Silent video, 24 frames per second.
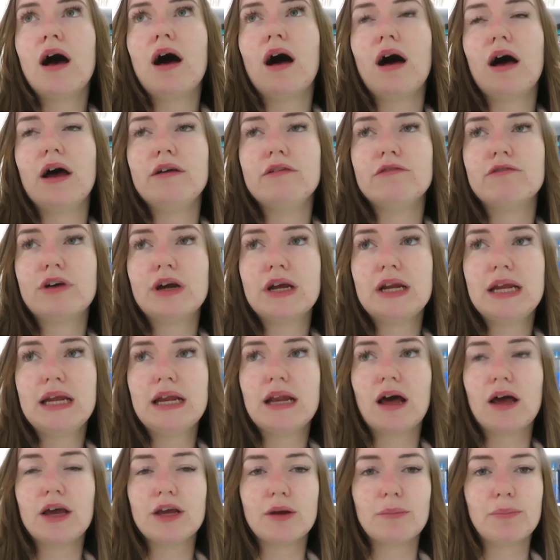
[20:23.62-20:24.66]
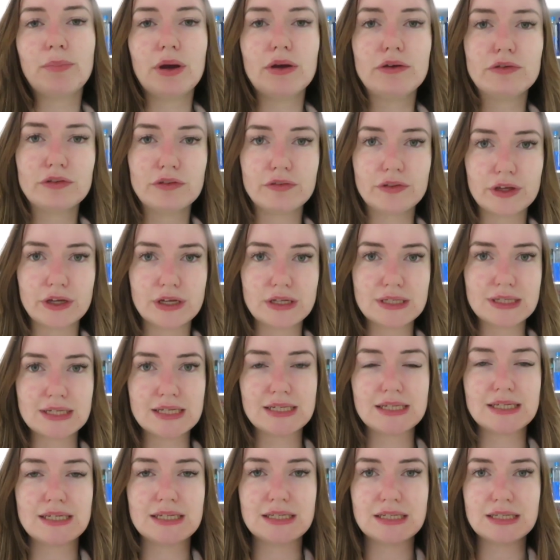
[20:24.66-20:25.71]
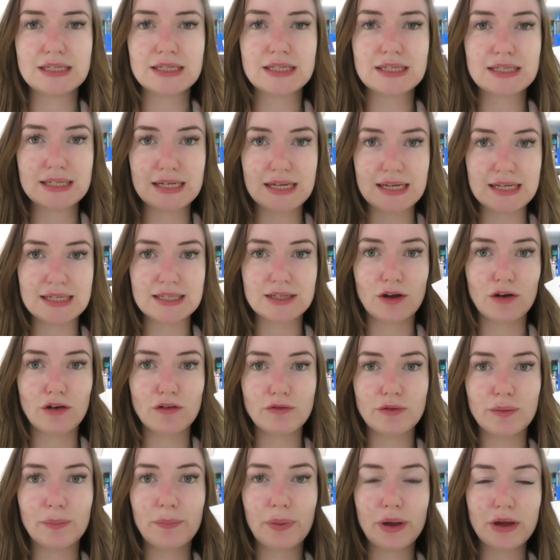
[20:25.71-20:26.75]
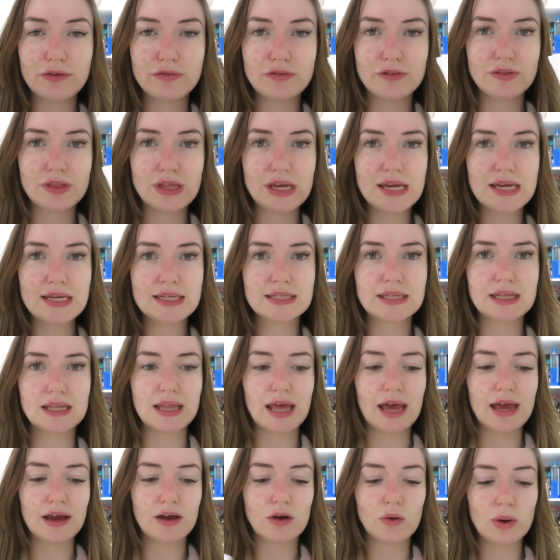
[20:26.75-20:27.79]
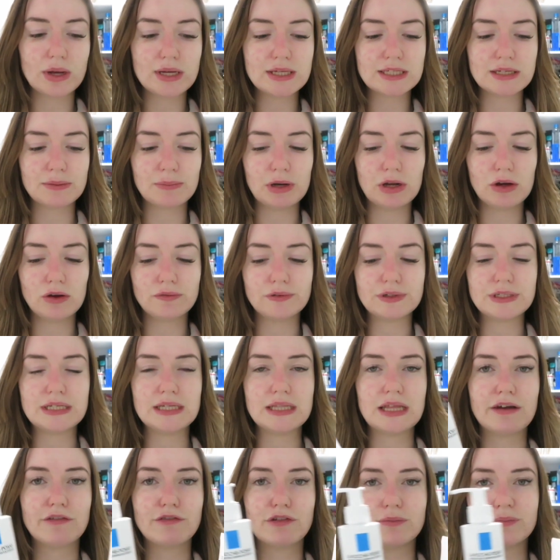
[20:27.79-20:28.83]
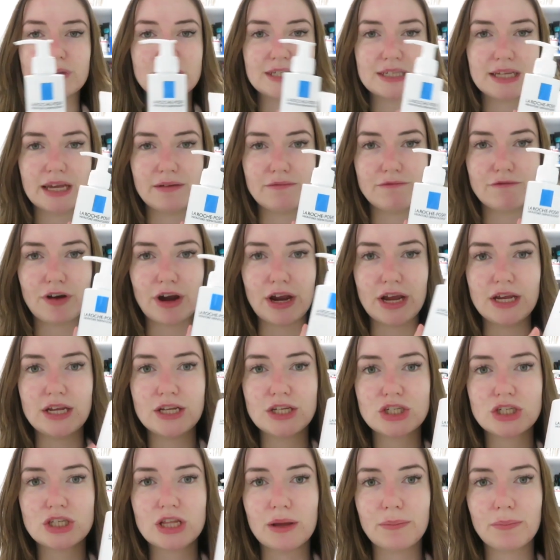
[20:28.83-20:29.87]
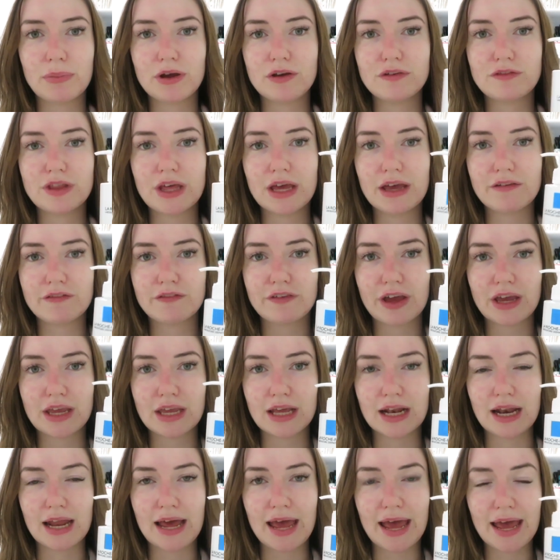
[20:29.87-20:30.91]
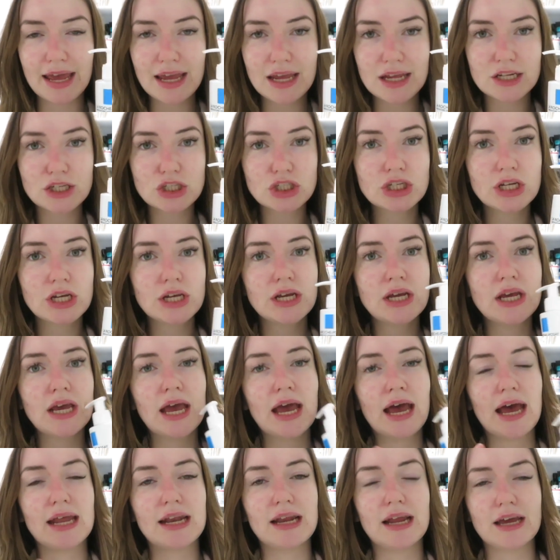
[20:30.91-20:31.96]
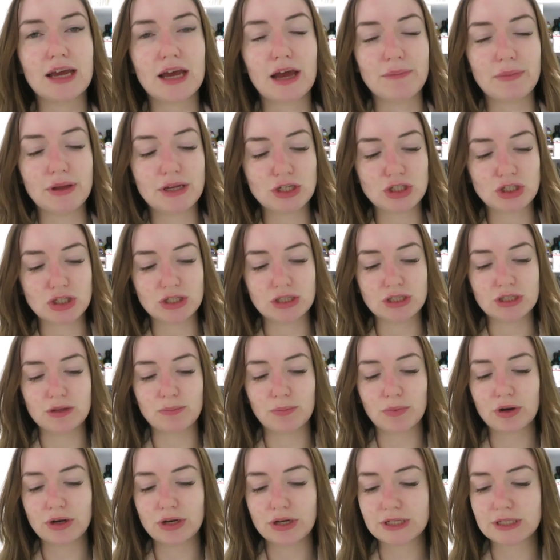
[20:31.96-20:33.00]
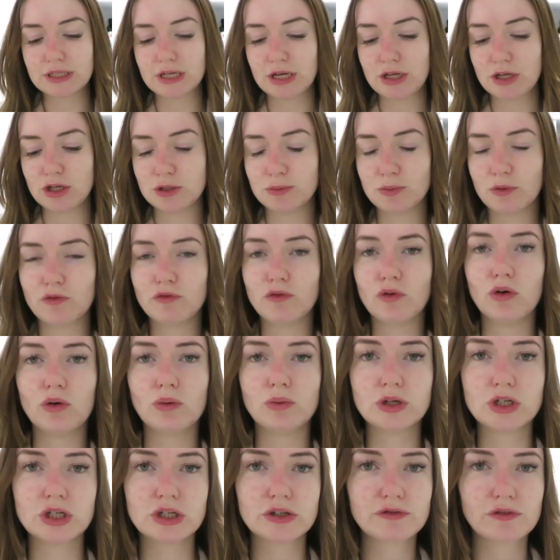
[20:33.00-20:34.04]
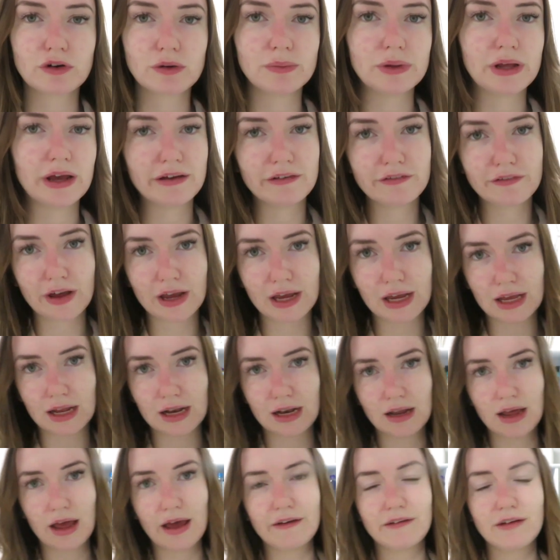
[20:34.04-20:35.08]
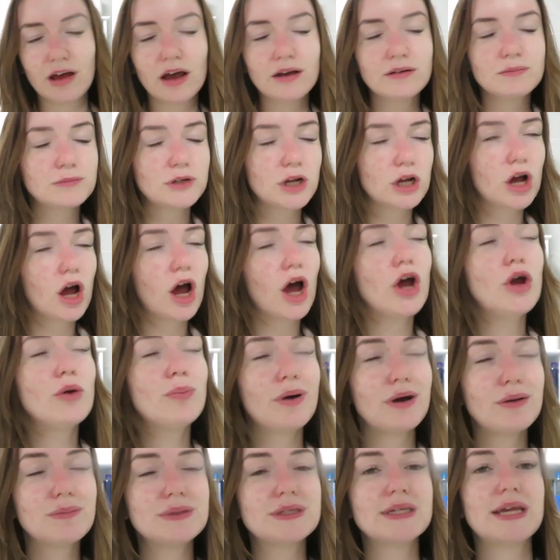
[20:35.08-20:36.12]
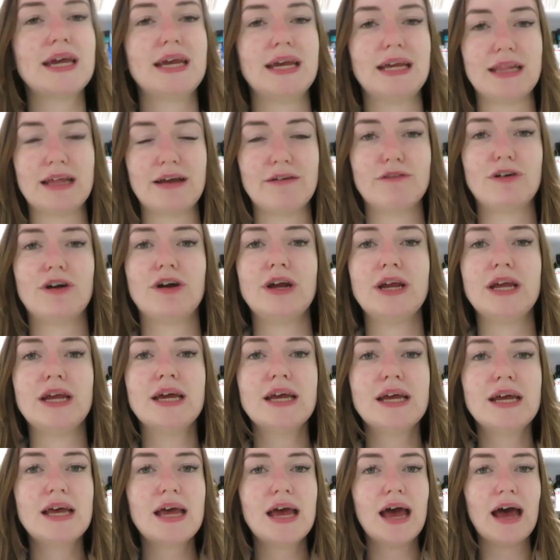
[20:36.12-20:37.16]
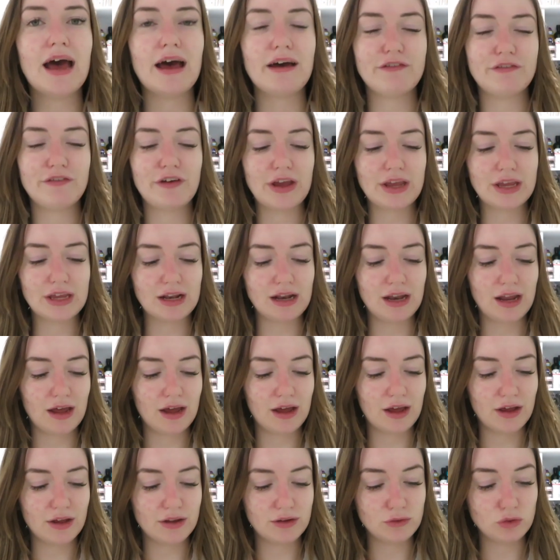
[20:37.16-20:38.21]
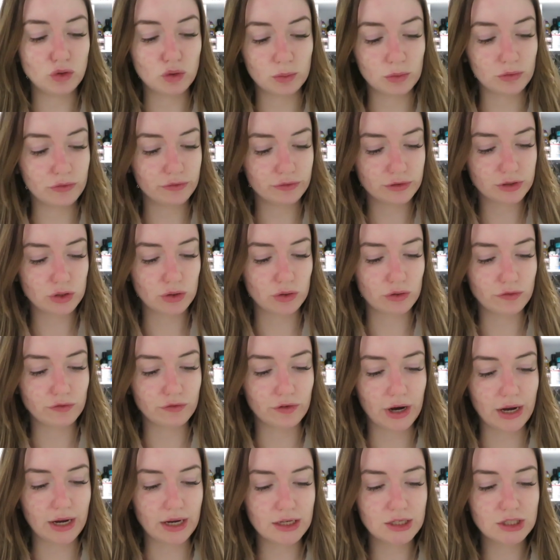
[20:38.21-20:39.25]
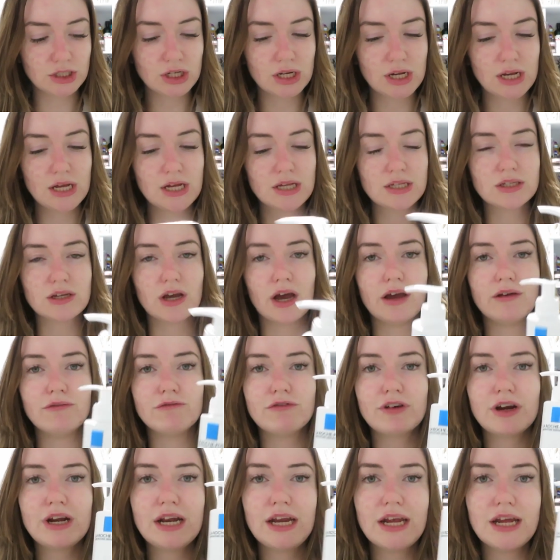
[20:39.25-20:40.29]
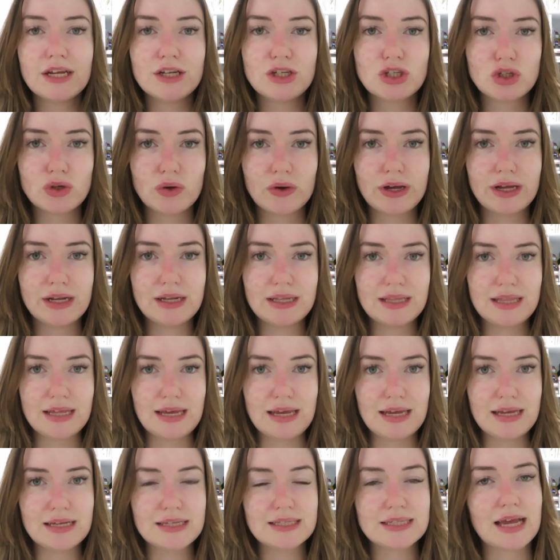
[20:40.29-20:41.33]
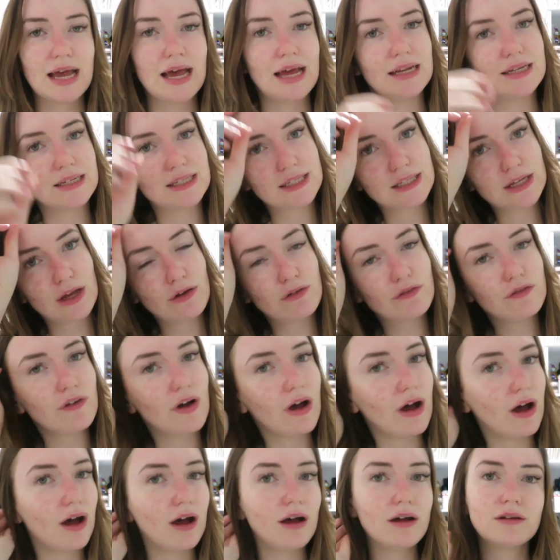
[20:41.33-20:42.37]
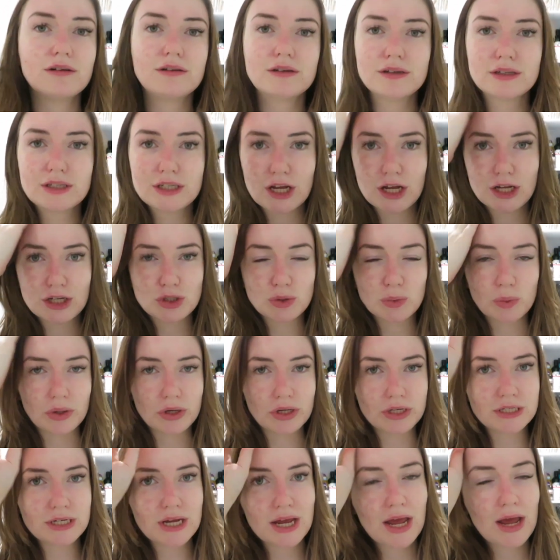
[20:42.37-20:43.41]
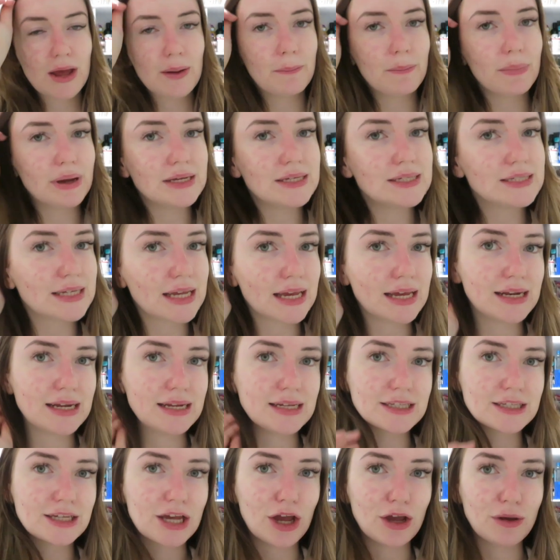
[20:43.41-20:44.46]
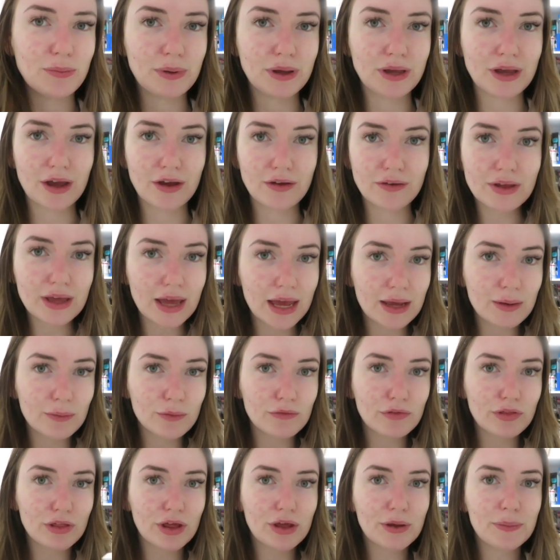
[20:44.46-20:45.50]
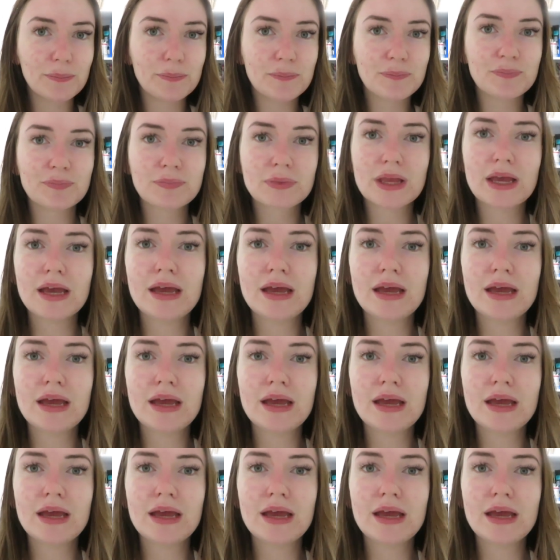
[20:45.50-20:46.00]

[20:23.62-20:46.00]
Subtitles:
I really like both of the consistencies of both of these. They're quite similar, obviously they're from the same range. They're both the Effacula H, and like I mentioned, the products that I used before were just from the Effacula, I hope I'm saying that right, Effacula normal sort of range. So I'm really enjoying these, and so far, touch wood, my skin is coping okay with them.